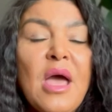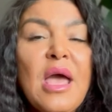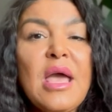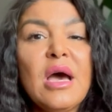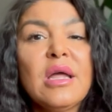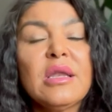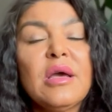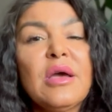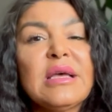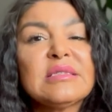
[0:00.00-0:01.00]
And
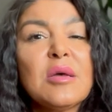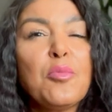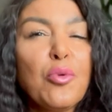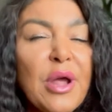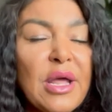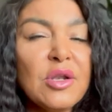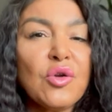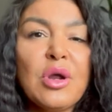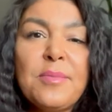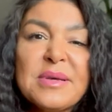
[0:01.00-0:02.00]
as a brand
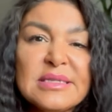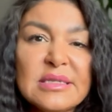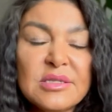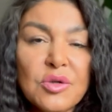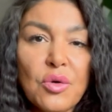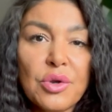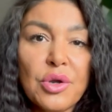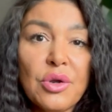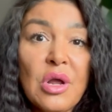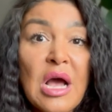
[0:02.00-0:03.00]
or a business
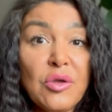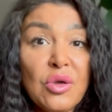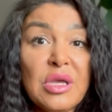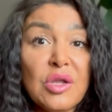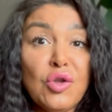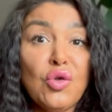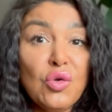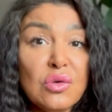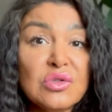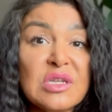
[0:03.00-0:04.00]
owner, how you can
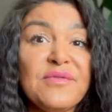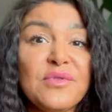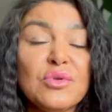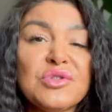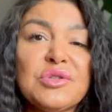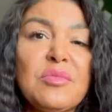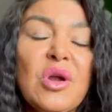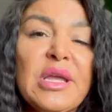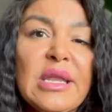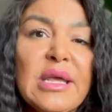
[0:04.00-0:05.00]
use influencer
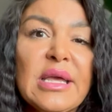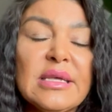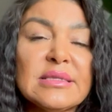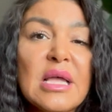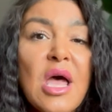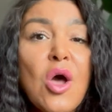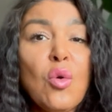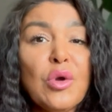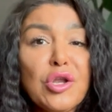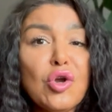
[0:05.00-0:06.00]
marketing is
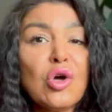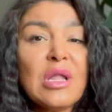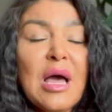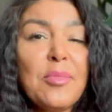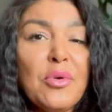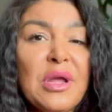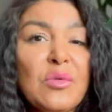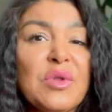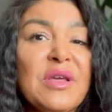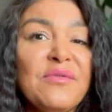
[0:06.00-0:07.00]
when you collaborate
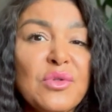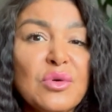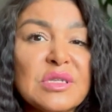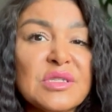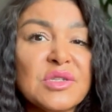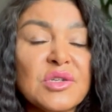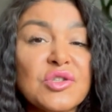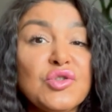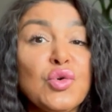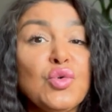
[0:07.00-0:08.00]
with
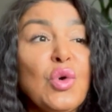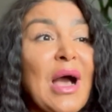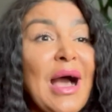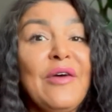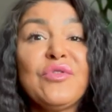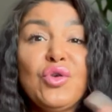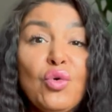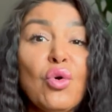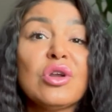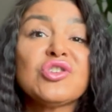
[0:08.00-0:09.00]
influencers who have
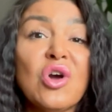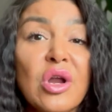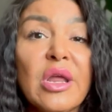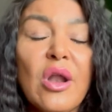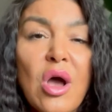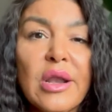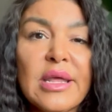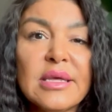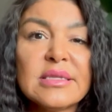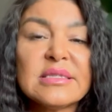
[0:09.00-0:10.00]
your target
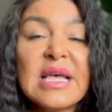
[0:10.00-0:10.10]
audience